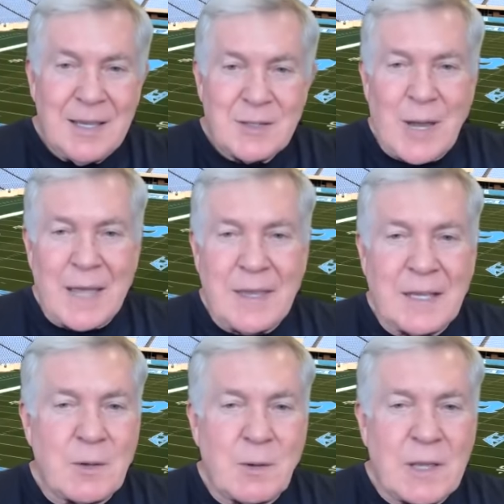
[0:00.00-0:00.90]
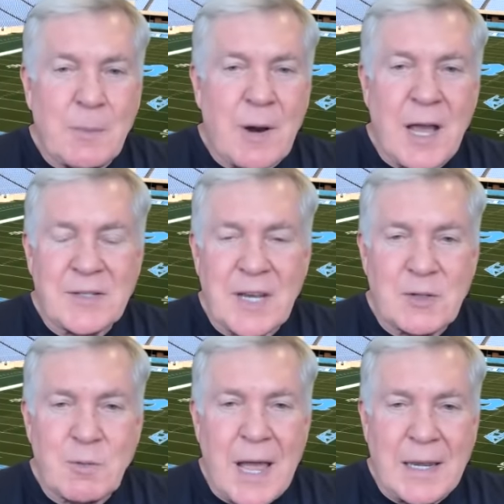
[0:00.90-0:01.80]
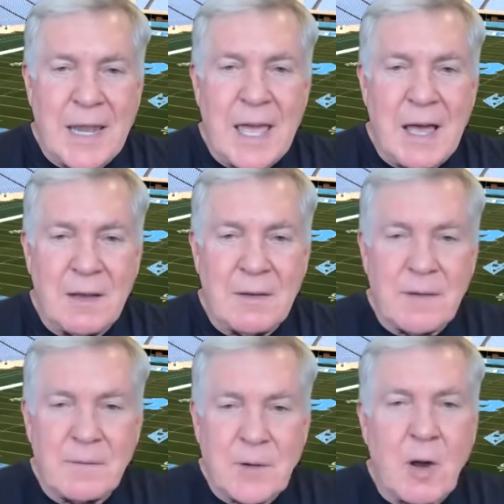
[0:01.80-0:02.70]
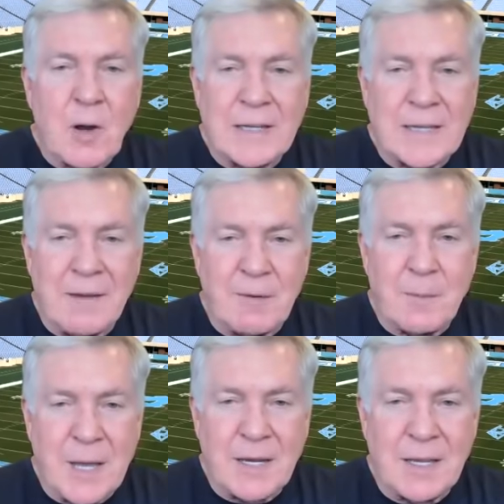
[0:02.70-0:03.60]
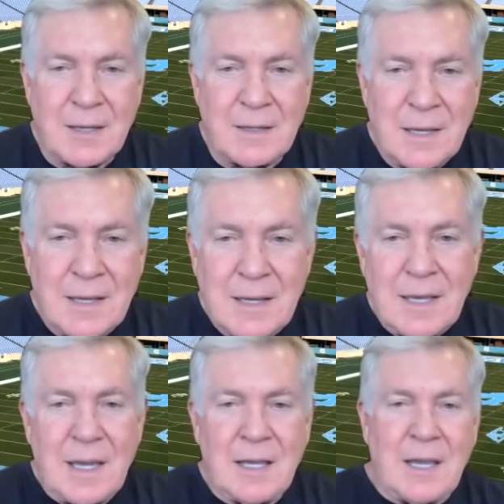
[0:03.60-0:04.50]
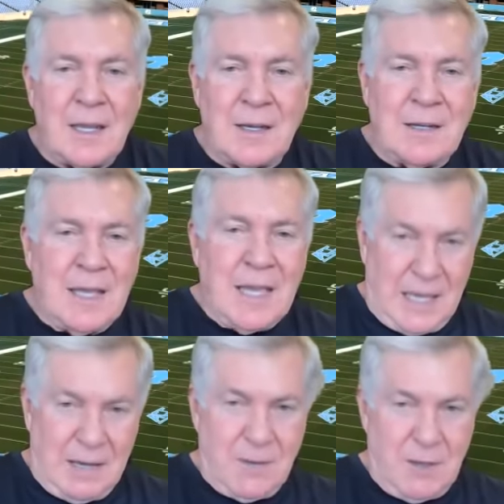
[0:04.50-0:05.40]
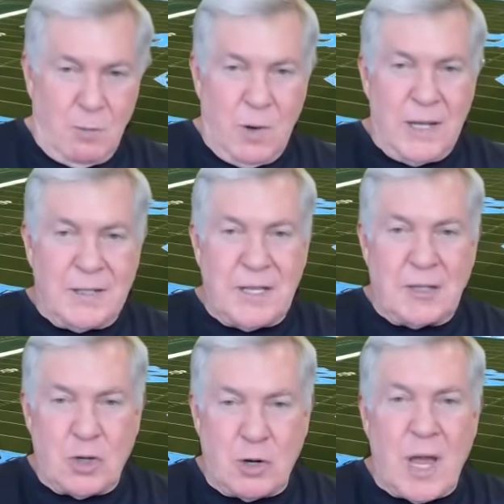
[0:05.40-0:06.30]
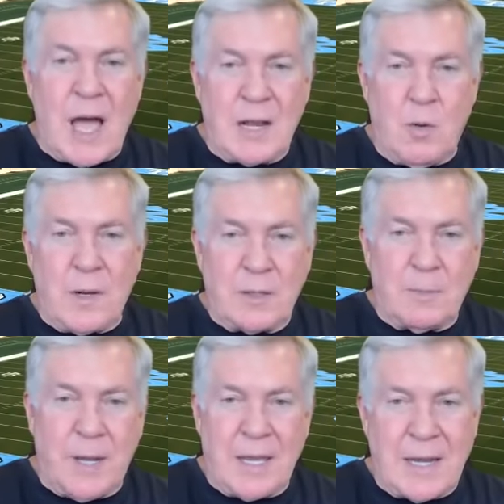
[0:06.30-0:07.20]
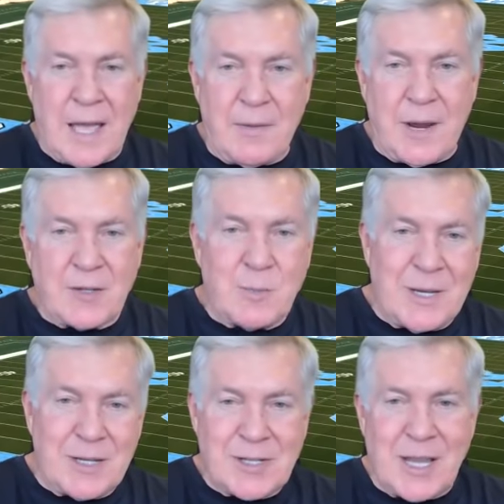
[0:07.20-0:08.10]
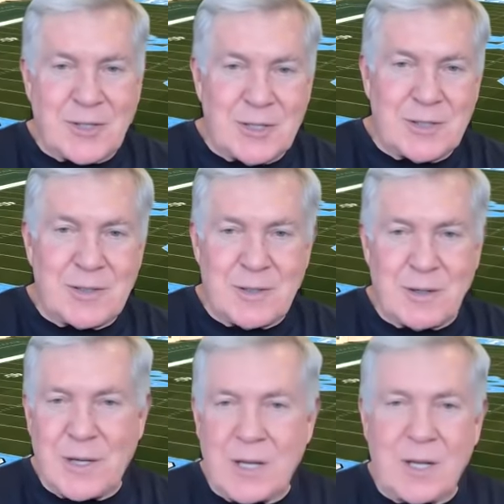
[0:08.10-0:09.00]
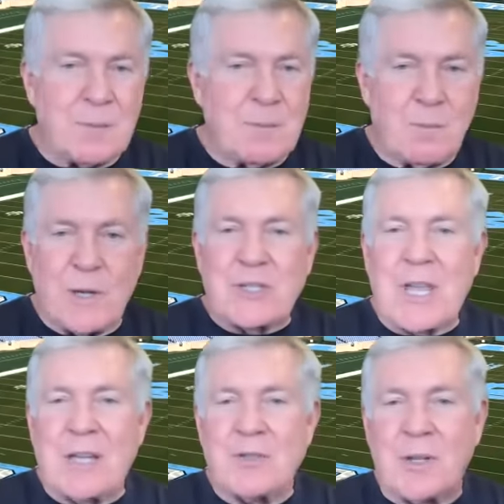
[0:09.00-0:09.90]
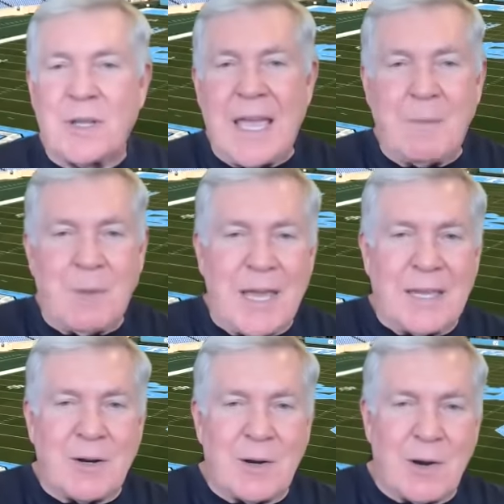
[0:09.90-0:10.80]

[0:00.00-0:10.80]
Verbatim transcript: So I think they're in the process right now of, of talking to everybody and, and, and even the ones that you're not going to play now, there has to be discussions. Are you going to reschedule a game later?